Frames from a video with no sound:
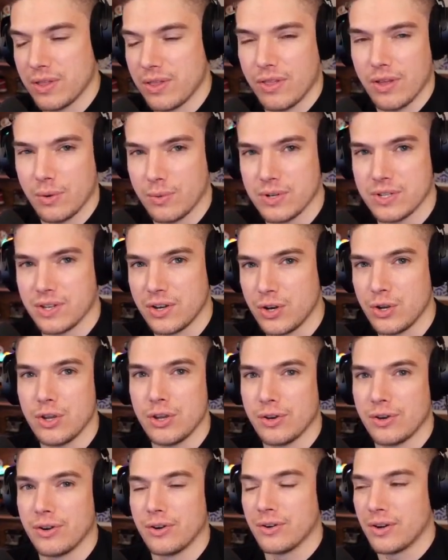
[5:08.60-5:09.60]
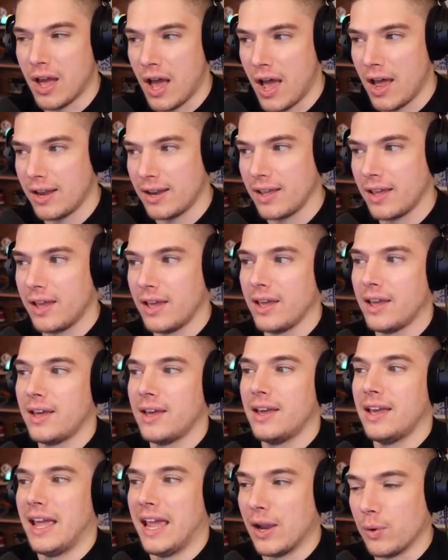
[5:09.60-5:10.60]
there was a new unit or not.
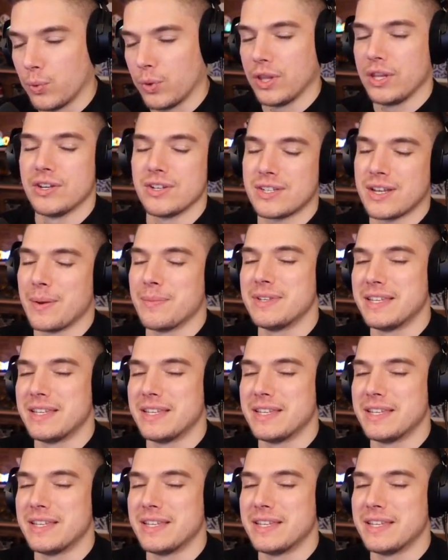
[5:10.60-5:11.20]
It really just comes